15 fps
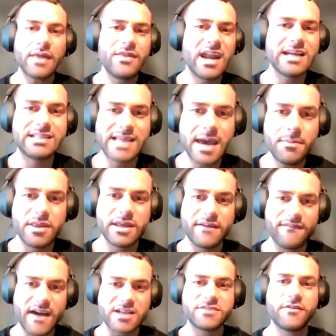that examined the
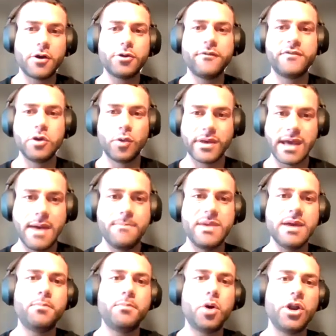effects of underfueling and
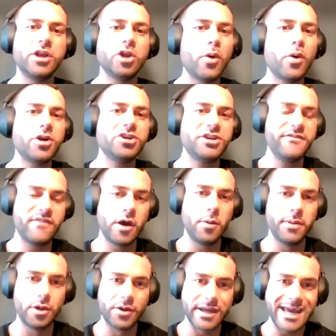being put in low energy
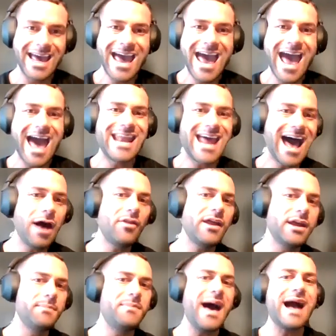availability and how
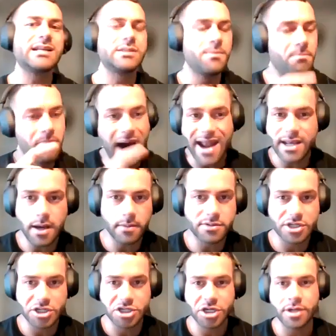that impacts body
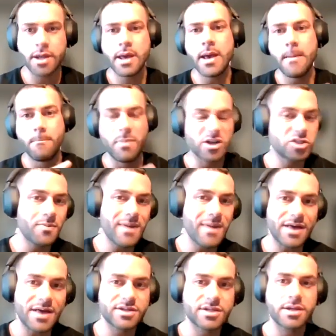composition, muscle
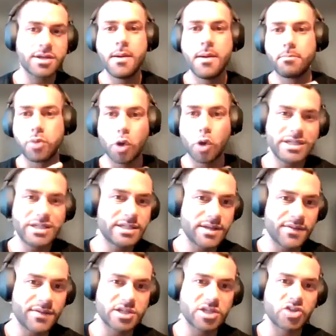mass, protein
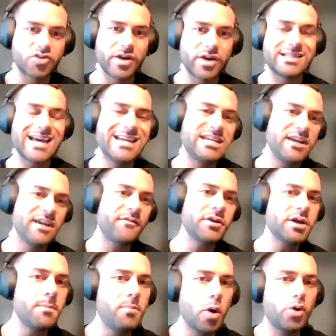synthesis rates, and
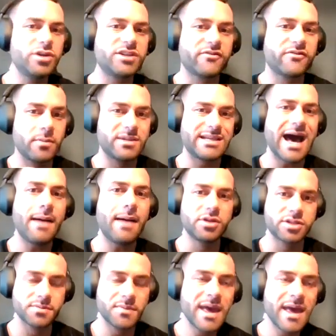different components of our
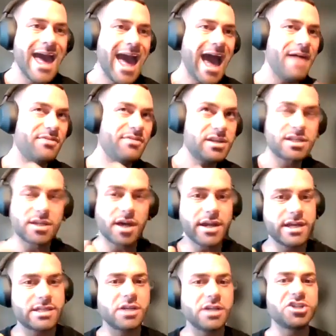metabolism. And this
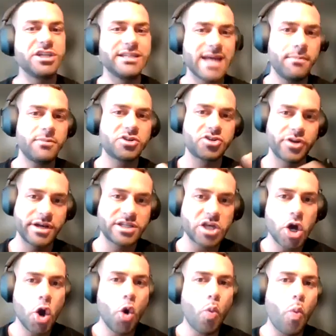study essentially demonstrates
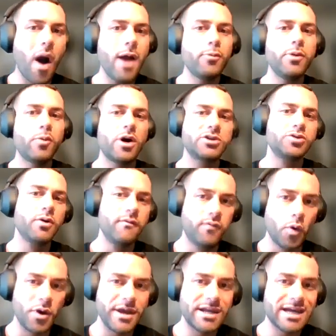why we want to
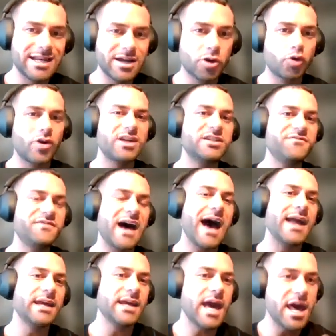avoid aggressive
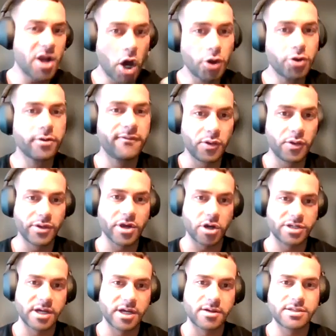dieting and underfueling
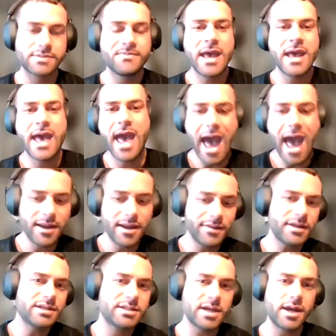ourselves. And
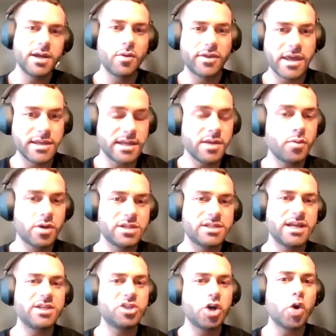in this study, what they did was
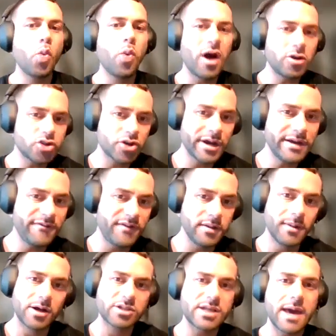they took well trained
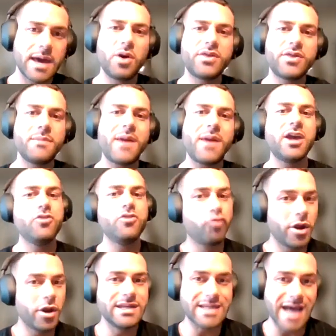females and put them on a
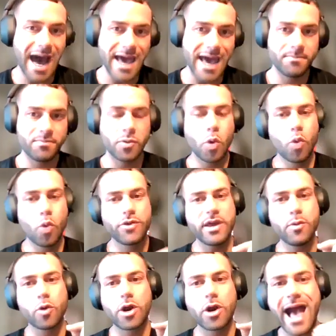run in diet where
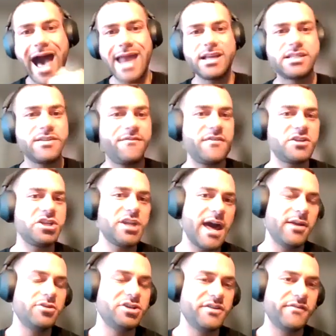they were at a
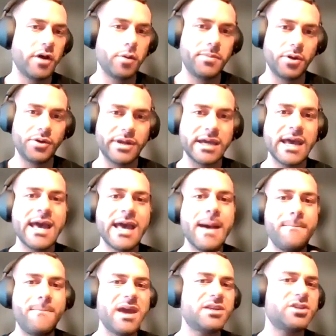sufficient energy availability
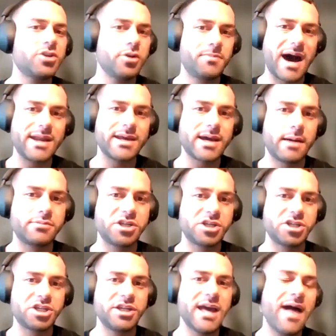based on their body
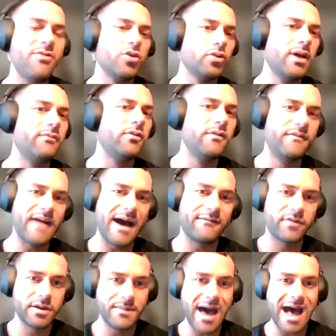composition and their level of
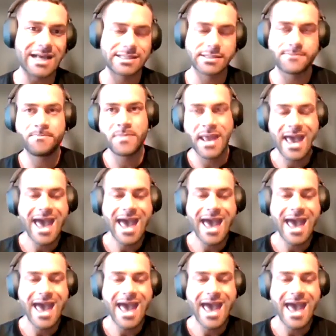fat free mass.